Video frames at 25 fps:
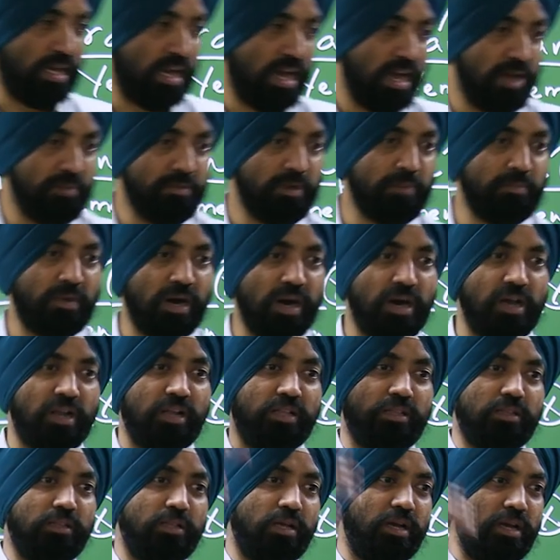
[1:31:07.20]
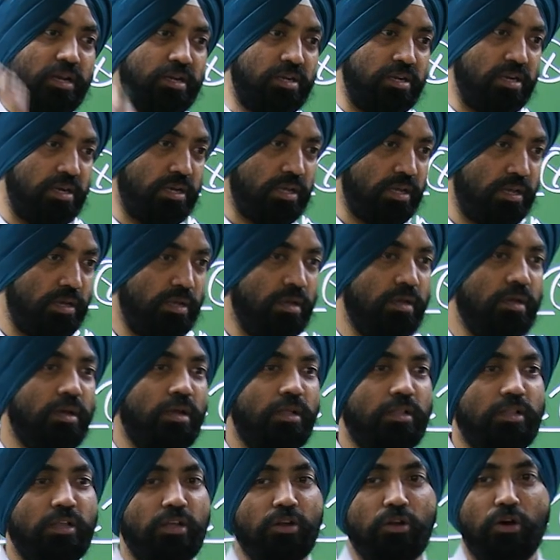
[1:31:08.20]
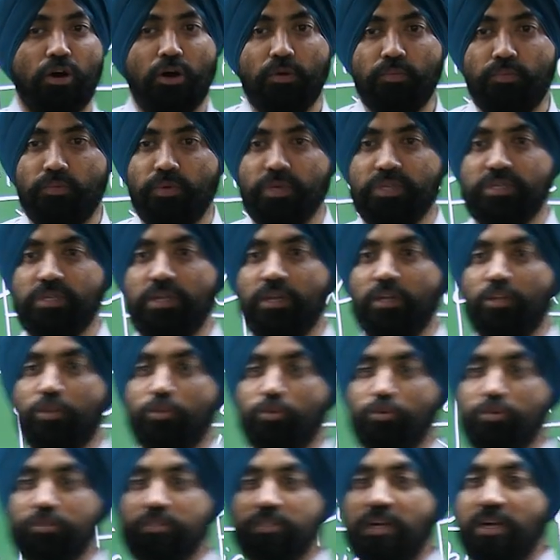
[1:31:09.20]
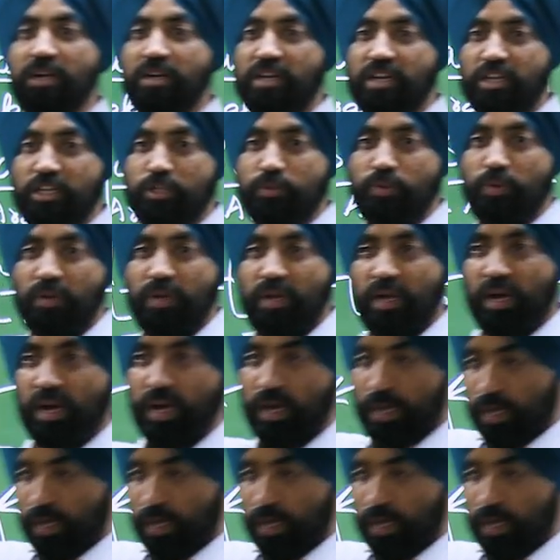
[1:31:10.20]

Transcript: ke I am a Maharatna entity, then obviously those countries will